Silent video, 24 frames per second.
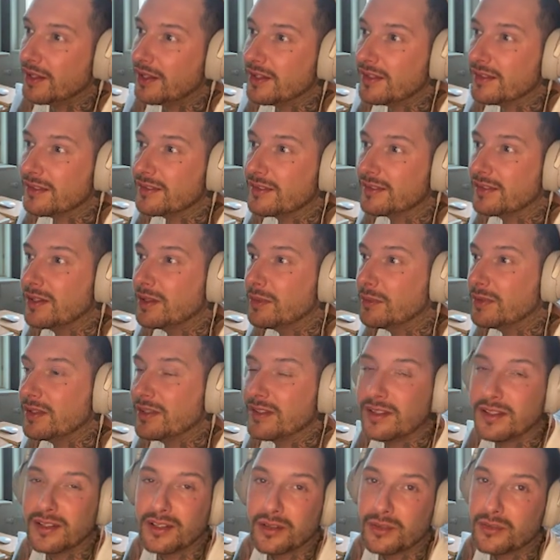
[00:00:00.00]
it's going to be,
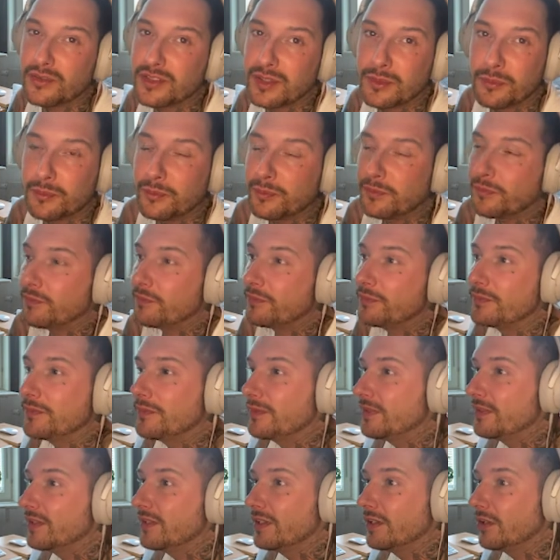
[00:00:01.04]
you know, some,
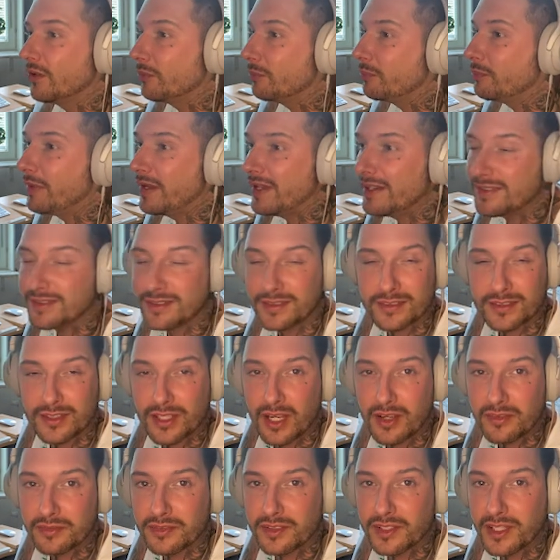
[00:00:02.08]
you know, basic
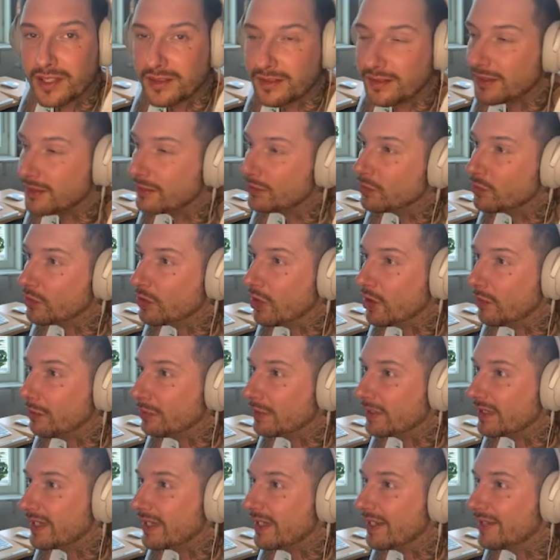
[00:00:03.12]
stuff, nothing too
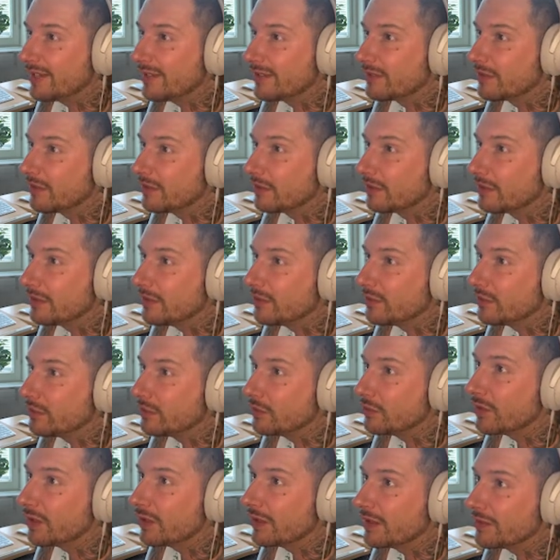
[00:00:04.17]
complicated. So if you
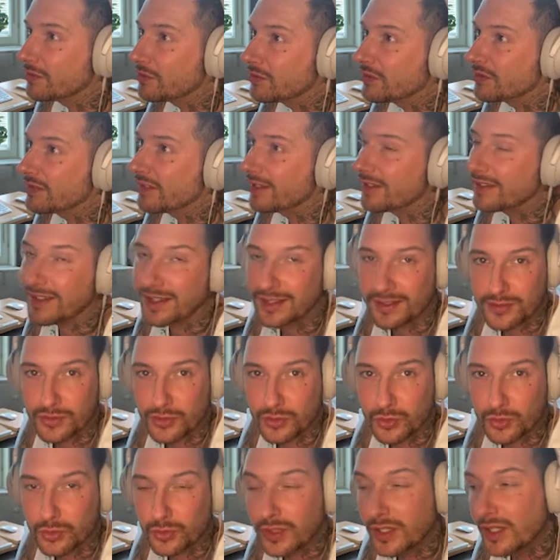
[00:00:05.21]
are interested in that
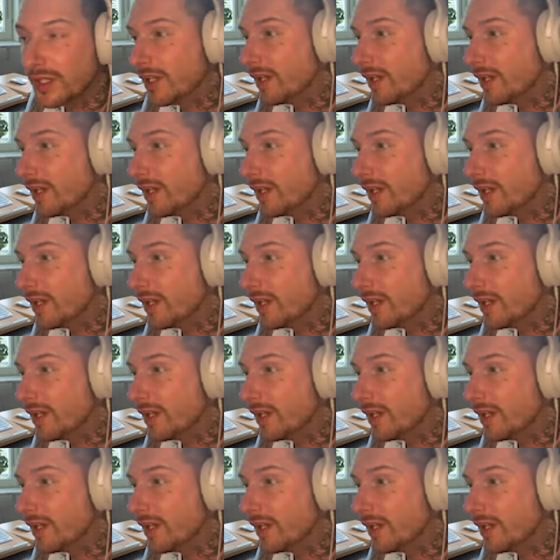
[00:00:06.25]
too,